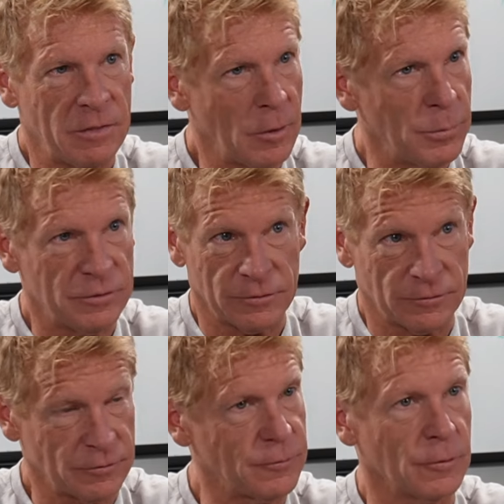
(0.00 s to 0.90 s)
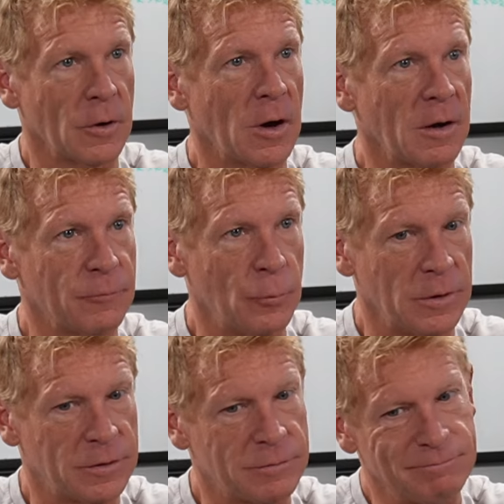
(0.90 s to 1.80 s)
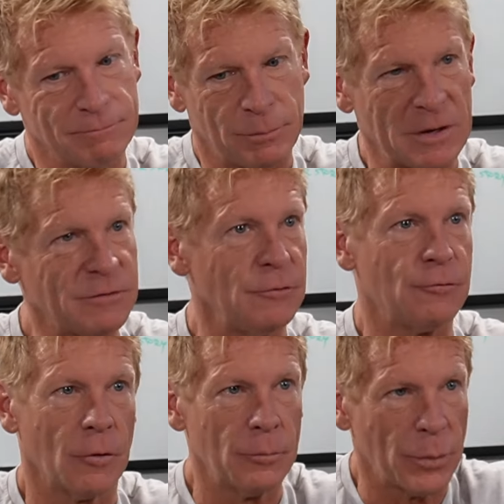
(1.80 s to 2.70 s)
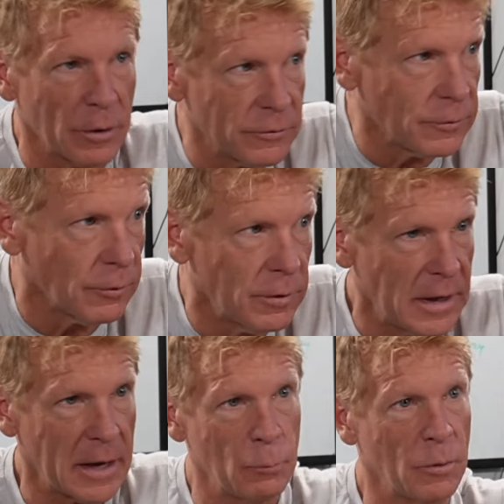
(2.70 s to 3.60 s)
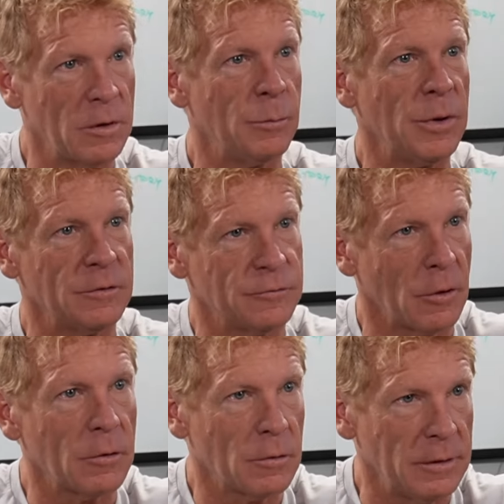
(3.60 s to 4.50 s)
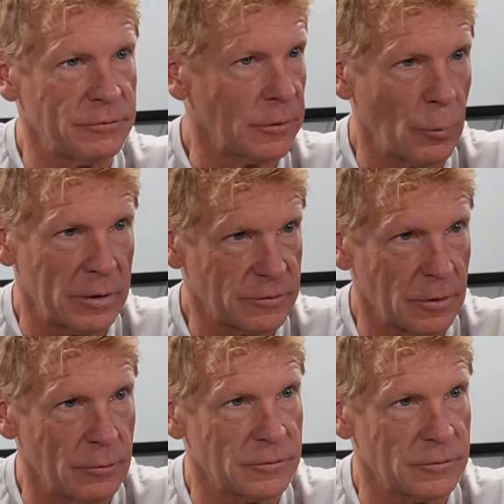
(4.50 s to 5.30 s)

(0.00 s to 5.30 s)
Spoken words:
their business just took off with basically drone parts. Gurney had one of the biggest autoclaves on the West Coast.